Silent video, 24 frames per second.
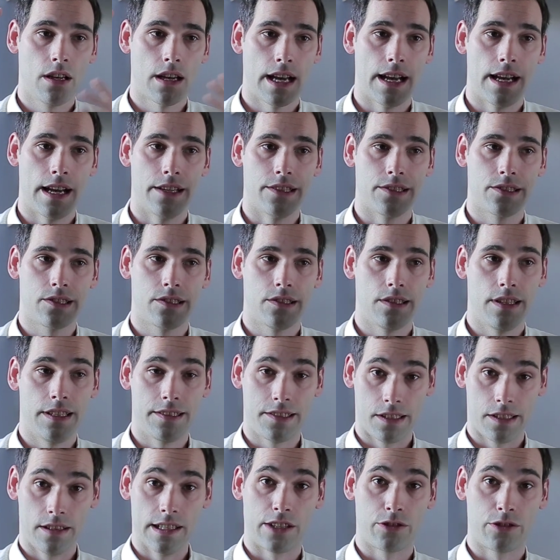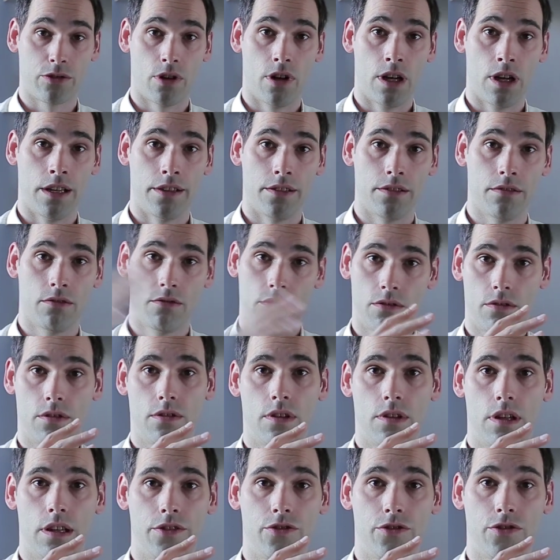has its electron
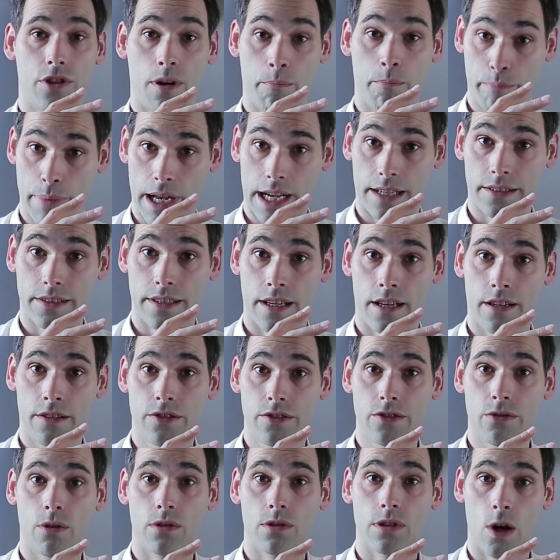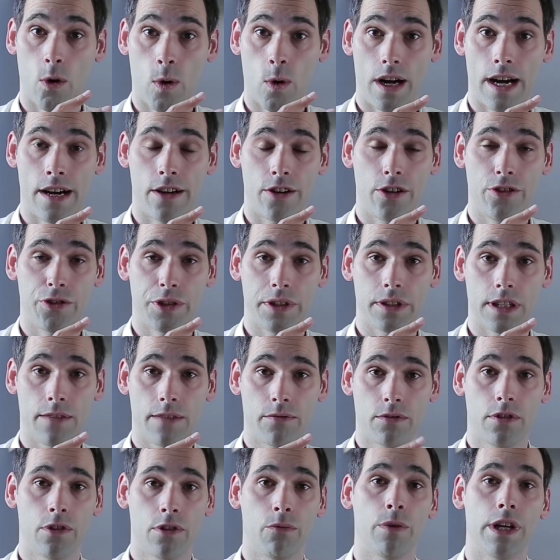jump back down to a lower energy
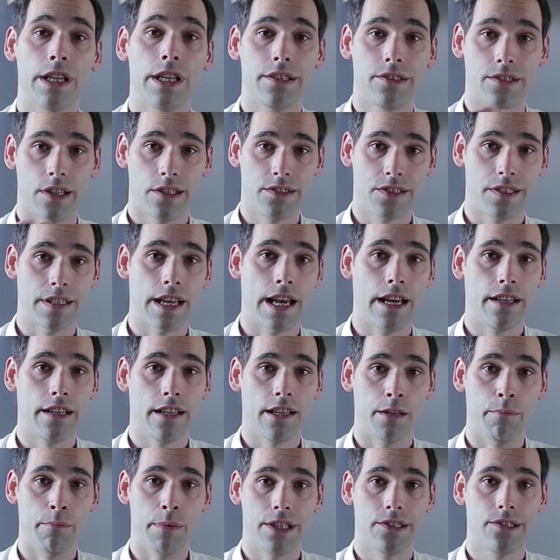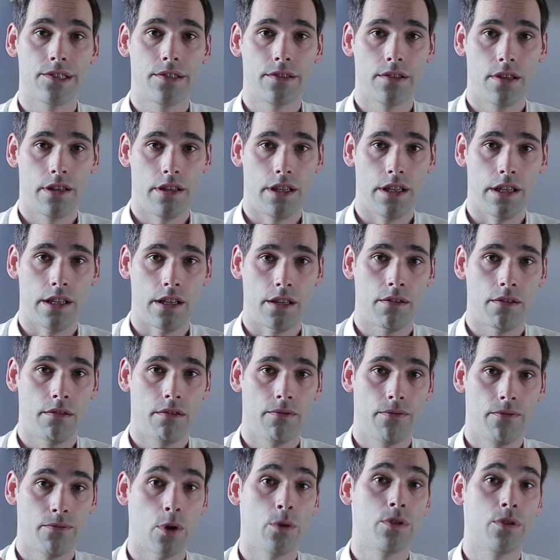level, and when it does that, it emits a
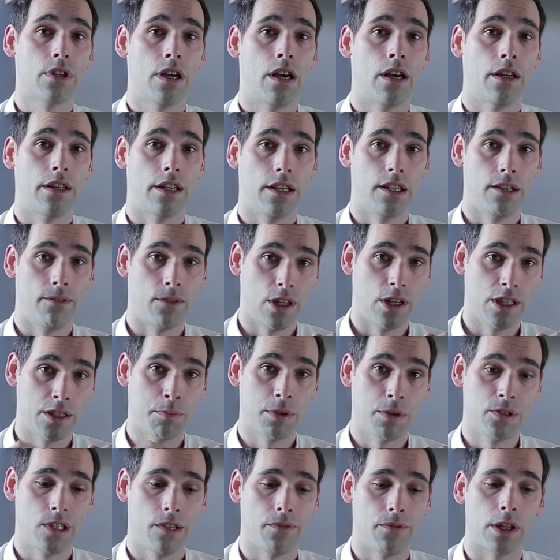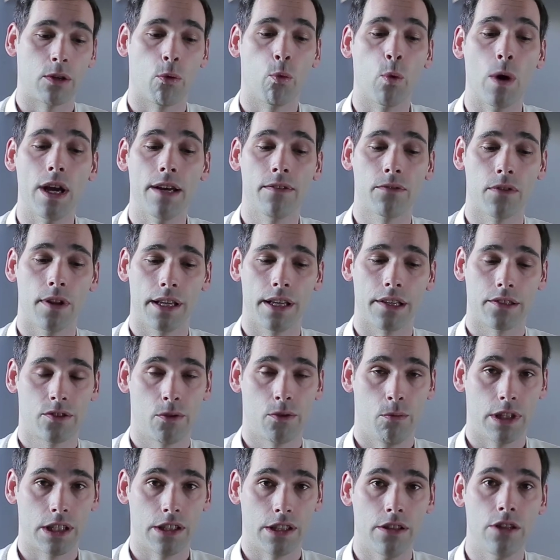photon at a very specific wavelength. So
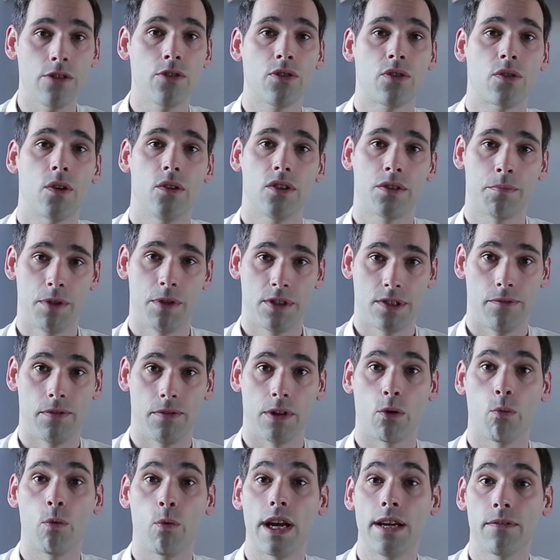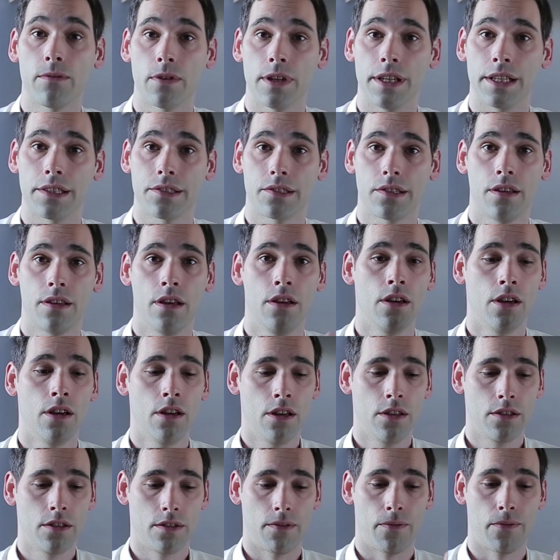we can use those specific wavelengths
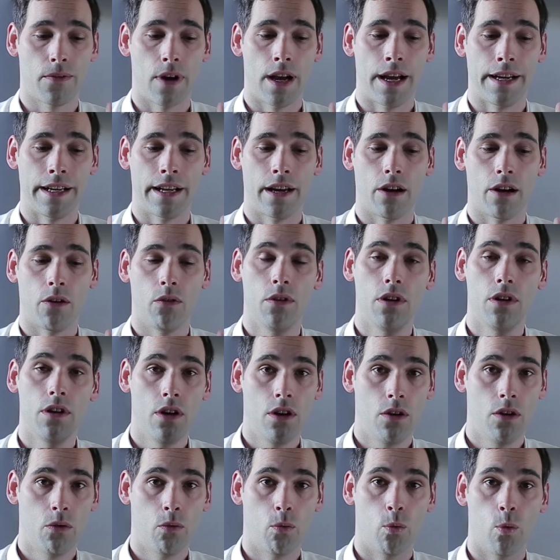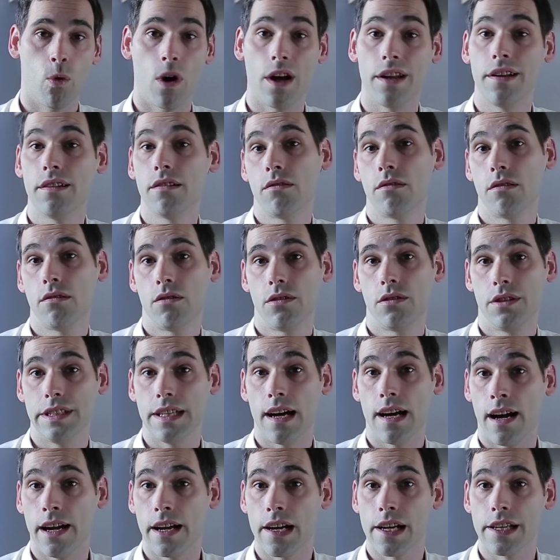to find out what the
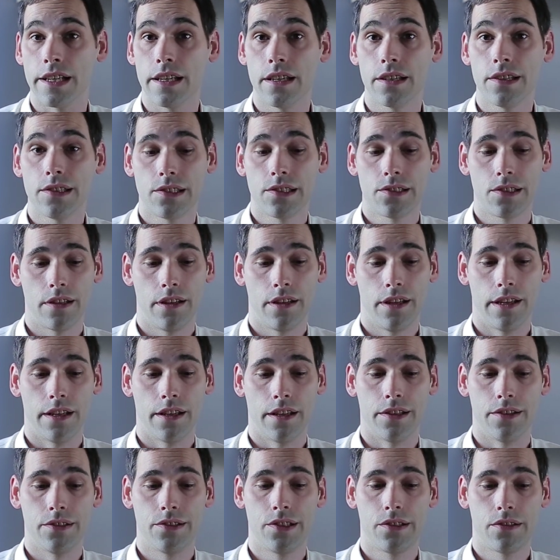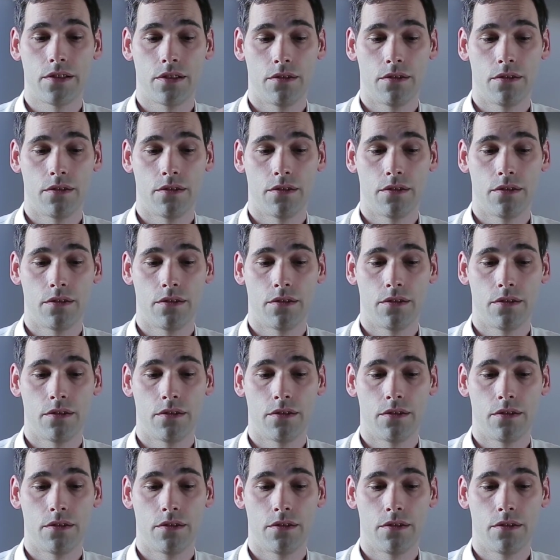ion is and